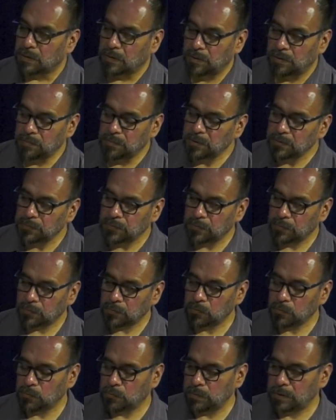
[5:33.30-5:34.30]
And even
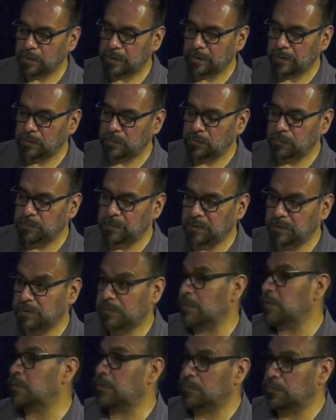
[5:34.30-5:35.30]
though while being
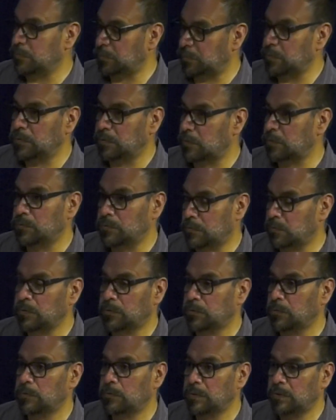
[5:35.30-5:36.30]
in a
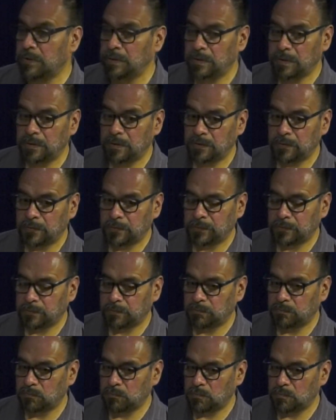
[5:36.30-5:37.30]
conservatory is
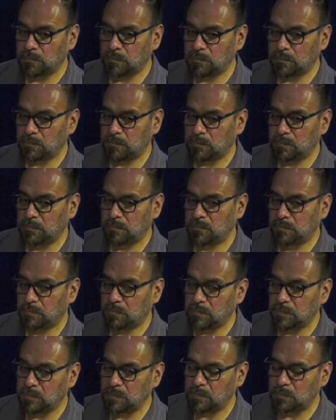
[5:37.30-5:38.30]

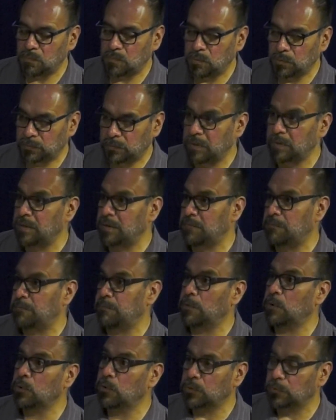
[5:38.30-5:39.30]
mostly
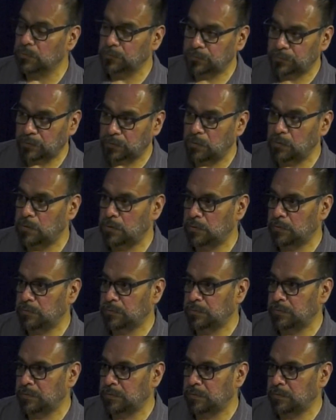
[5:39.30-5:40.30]
focused
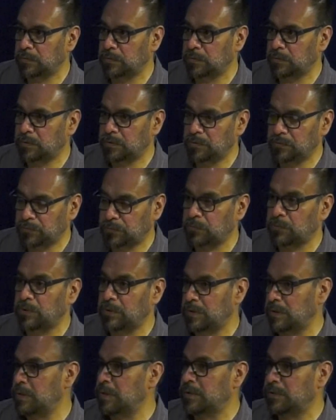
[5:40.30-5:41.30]
on the history
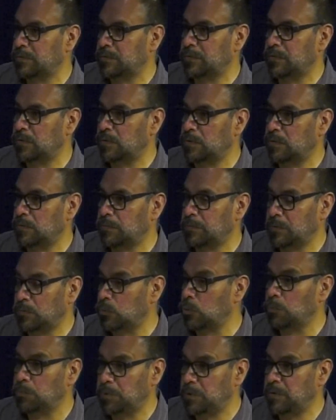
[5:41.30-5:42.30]
and legacy of
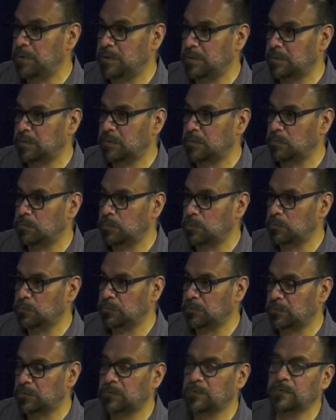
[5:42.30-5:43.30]
European
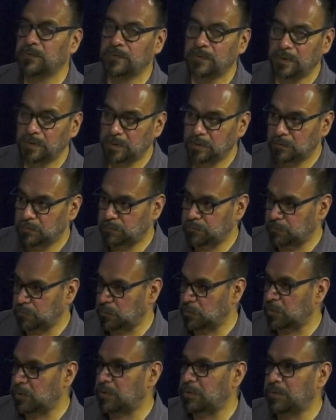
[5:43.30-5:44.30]
composers
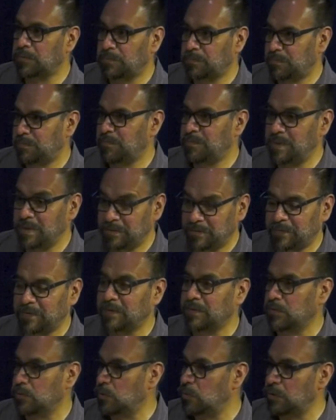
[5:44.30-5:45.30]
for
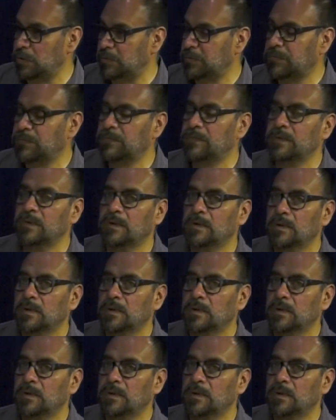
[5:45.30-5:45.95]
basic knowledge,